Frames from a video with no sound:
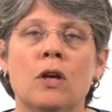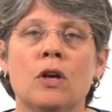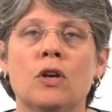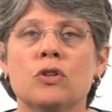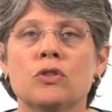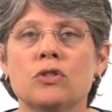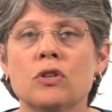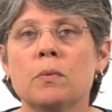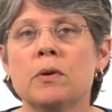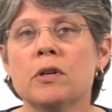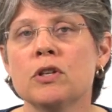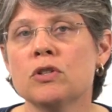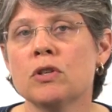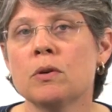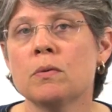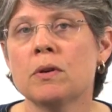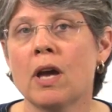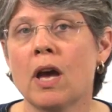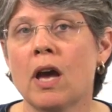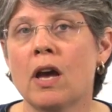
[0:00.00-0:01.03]
So it is
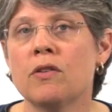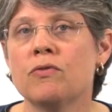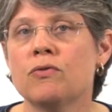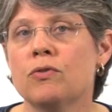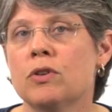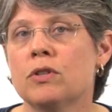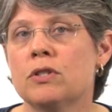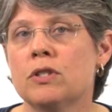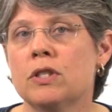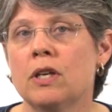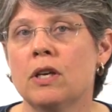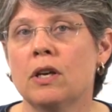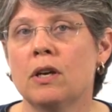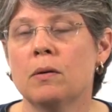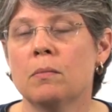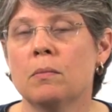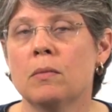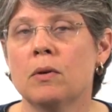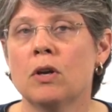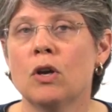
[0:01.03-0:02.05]
okay for a
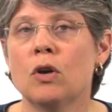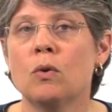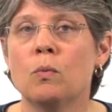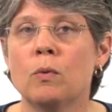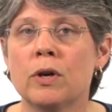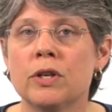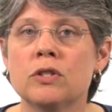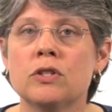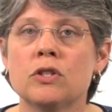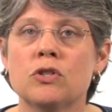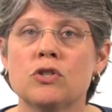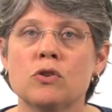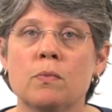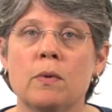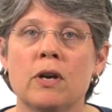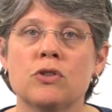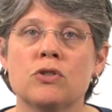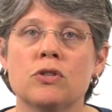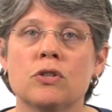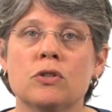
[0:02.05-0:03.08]
team in one
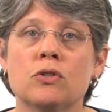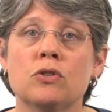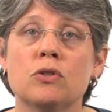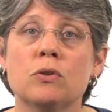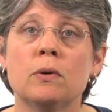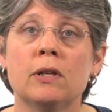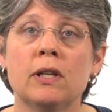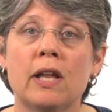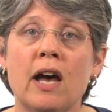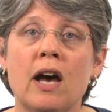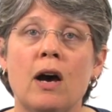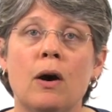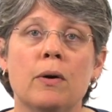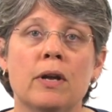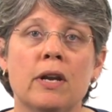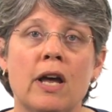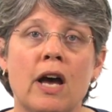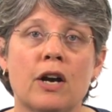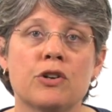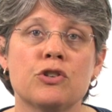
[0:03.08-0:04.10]
situation to allow
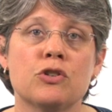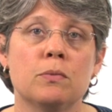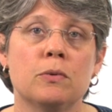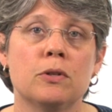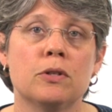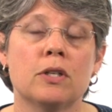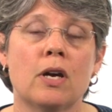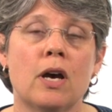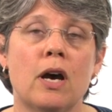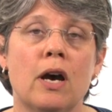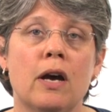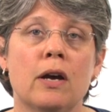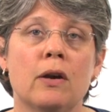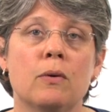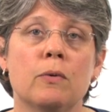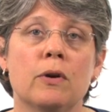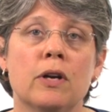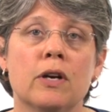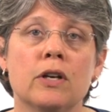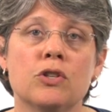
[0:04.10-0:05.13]
an actual tie
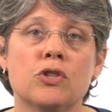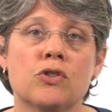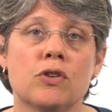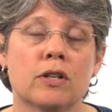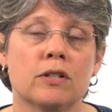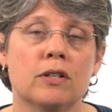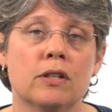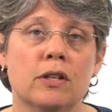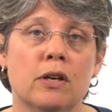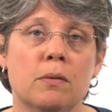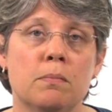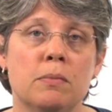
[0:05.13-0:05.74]
when constructing their